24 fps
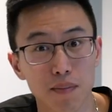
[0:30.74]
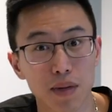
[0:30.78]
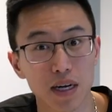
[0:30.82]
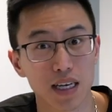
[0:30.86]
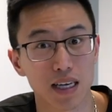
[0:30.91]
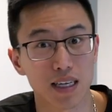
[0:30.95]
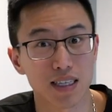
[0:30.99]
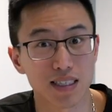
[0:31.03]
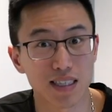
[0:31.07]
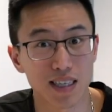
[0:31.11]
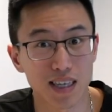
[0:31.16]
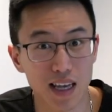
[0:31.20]

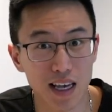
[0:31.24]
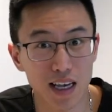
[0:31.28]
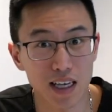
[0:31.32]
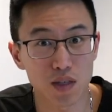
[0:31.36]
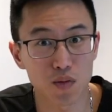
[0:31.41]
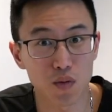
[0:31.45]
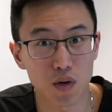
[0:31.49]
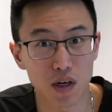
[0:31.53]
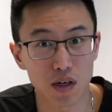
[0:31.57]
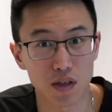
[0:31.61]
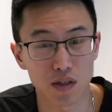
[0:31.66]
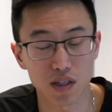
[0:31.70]
but in
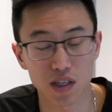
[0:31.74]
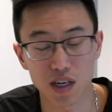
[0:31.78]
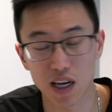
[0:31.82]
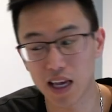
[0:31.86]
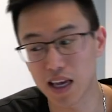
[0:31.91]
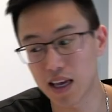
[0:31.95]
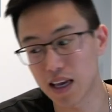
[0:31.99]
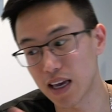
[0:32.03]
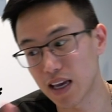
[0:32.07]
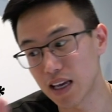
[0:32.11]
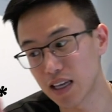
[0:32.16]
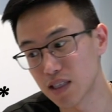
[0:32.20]
today's world,
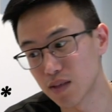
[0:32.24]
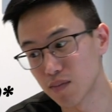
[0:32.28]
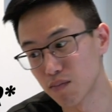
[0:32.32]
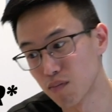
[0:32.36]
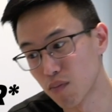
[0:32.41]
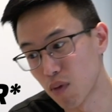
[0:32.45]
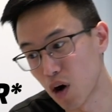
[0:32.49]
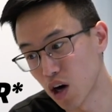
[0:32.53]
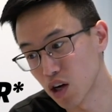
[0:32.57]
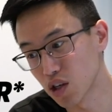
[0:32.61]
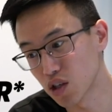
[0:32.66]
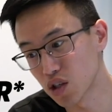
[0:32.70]
today is
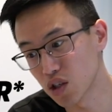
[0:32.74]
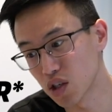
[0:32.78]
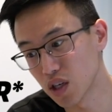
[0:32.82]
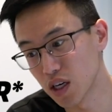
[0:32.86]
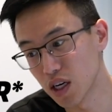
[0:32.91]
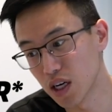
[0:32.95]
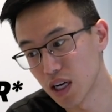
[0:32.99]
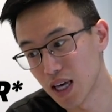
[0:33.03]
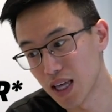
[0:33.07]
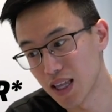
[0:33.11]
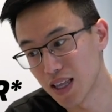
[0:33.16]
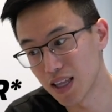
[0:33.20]
March
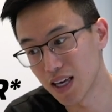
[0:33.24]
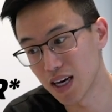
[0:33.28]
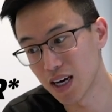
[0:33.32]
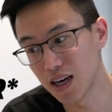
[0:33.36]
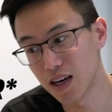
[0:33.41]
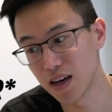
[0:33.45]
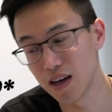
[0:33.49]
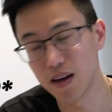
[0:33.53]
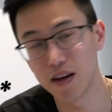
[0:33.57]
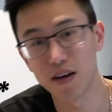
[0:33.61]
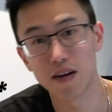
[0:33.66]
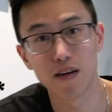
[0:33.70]

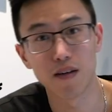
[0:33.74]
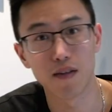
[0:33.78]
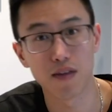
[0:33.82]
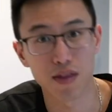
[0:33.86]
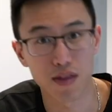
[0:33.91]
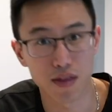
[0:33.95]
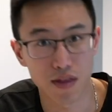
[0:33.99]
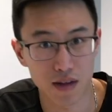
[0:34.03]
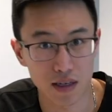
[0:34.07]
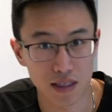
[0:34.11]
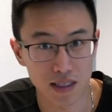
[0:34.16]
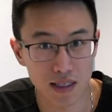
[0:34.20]
the
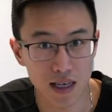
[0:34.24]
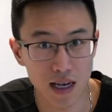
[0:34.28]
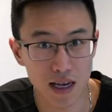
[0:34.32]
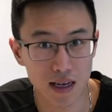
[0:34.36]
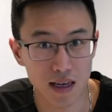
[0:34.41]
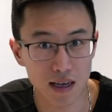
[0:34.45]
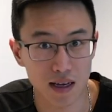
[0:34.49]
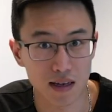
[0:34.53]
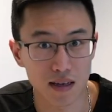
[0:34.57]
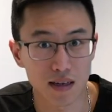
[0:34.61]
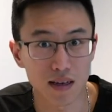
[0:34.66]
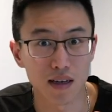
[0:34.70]

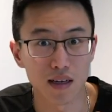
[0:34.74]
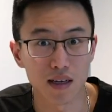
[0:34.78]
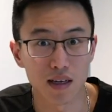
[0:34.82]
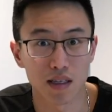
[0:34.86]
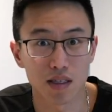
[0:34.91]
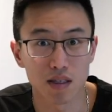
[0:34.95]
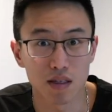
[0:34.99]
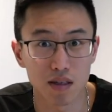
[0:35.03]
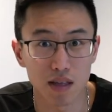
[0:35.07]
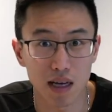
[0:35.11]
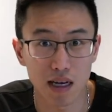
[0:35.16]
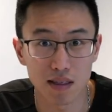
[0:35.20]
2nd,
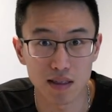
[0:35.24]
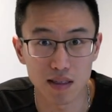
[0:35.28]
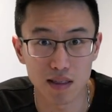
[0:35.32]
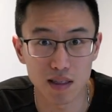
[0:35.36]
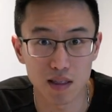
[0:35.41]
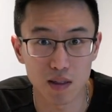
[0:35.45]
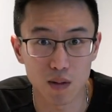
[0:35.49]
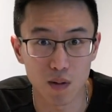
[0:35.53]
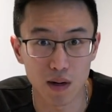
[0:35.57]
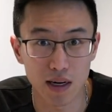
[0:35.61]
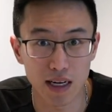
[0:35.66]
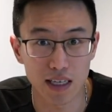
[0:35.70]

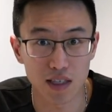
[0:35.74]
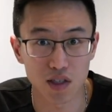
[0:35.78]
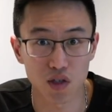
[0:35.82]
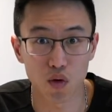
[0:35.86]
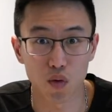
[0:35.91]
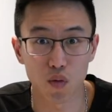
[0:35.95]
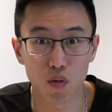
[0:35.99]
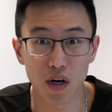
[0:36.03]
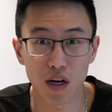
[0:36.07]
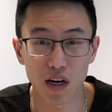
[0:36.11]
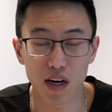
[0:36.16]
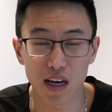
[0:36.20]
2020. So
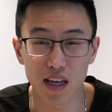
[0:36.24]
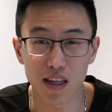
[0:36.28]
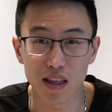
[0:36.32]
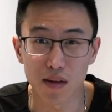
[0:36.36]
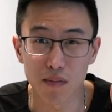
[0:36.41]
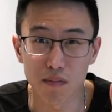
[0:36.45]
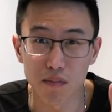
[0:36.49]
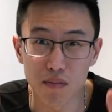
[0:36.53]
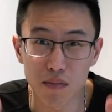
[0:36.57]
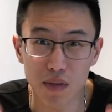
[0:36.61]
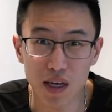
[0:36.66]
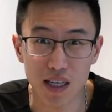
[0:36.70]
we're in the
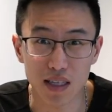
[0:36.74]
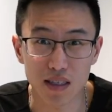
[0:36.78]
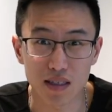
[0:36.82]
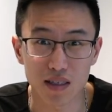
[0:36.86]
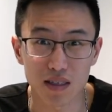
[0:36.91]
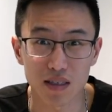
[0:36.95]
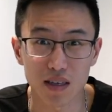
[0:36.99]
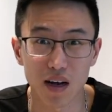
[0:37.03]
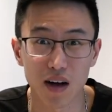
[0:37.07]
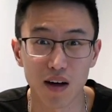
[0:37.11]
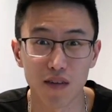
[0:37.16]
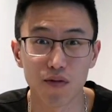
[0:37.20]

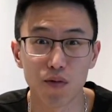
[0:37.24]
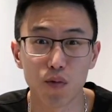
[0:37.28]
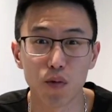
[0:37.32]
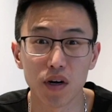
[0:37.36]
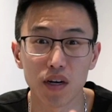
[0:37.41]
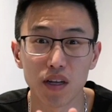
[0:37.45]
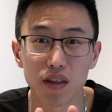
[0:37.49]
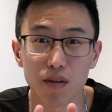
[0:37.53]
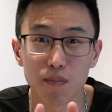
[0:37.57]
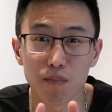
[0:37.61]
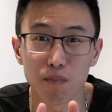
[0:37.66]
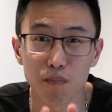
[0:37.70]
midst of
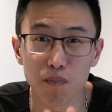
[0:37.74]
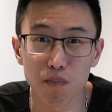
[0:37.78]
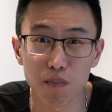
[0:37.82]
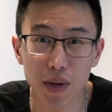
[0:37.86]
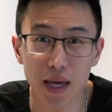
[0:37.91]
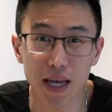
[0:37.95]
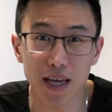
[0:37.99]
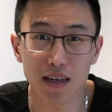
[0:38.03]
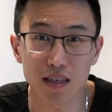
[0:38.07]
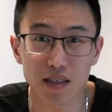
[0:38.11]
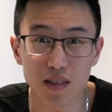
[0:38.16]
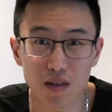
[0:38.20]
one of the
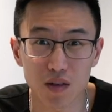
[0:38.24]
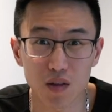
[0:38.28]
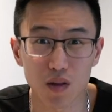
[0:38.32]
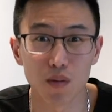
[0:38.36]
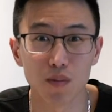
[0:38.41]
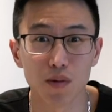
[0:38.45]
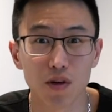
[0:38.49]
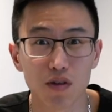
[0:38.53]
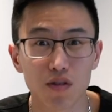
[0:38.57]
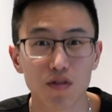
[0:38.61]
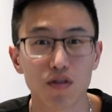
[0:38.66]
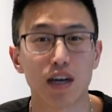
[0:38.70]
biggest
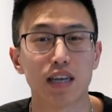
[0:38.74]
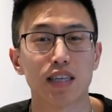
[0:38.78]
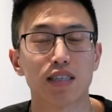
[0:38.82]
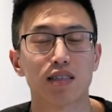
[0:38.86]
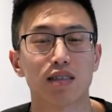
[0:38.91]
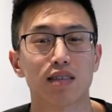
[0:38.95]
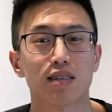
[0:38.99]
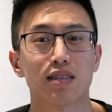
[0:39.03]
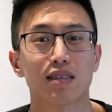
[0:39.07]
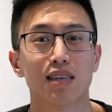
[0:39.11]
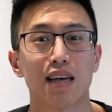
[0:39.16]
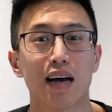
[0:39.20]
global
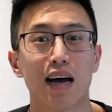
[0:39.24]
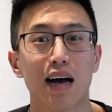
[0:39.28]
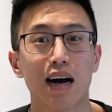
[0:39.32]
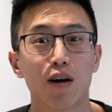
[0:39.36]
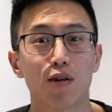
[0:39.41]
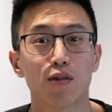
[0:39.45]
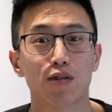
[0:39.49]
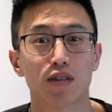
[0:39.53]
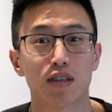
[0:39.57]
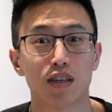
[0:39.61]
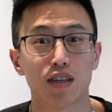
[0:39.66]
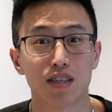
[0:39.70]
crises
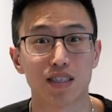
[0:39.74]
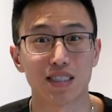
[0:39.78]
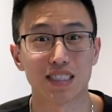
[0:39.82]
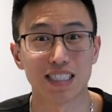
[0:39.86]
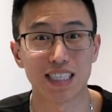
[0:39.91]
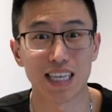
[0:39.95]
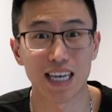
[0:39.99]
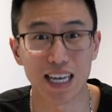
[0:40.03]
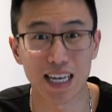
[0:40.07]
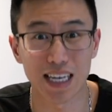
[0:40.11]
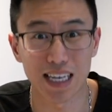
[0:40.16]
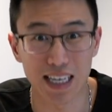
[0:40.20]
out there
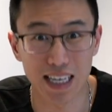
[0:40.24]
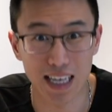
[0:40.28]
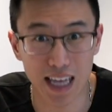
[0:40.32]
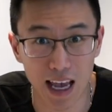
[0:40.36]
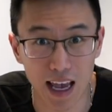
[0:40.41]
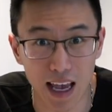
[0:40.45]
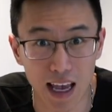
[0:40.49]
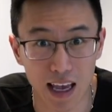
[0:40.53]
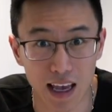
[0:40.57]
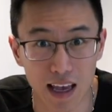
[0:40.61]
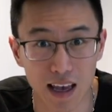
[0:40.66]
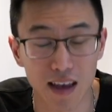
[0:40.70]

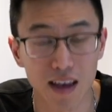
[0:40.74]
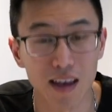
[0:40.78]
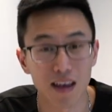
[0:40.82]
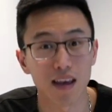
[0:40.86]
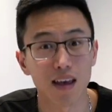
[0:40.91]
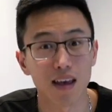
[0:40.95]
today.